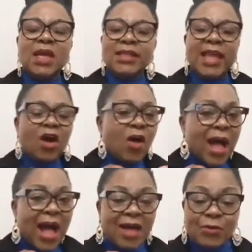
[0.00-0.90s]
They
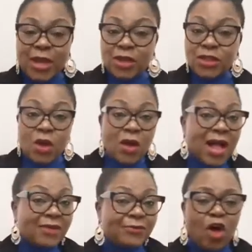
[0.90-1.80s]
all
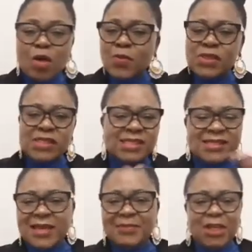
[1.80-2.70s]
have almost the
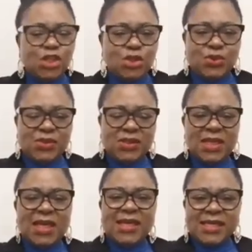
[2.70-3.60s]
same issues.
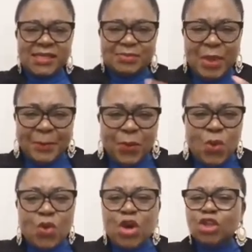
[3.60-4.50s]

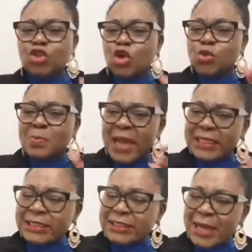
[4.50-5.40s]
People not
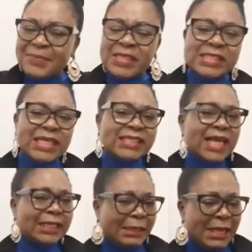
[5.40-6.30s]
minding their business,
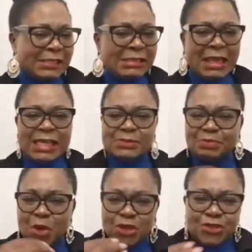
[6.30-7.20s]
naysayers
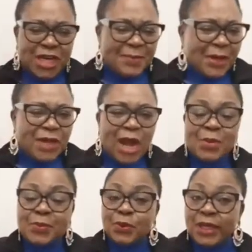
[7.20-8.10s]
bothering about how
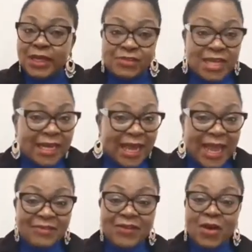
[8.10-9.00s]
people live their
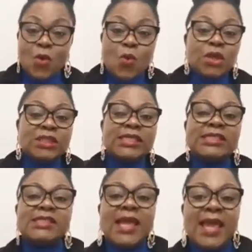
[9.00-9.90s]
life, what they
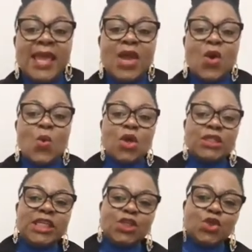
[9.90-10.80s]
say, what
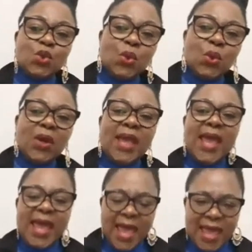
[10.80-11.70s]
they do.
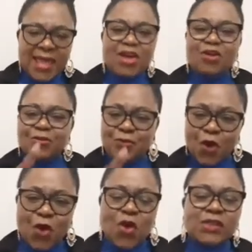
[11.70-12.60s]
Hey,
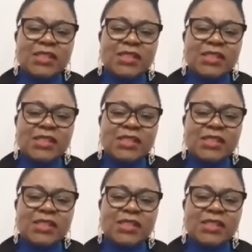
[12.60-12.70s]
focus.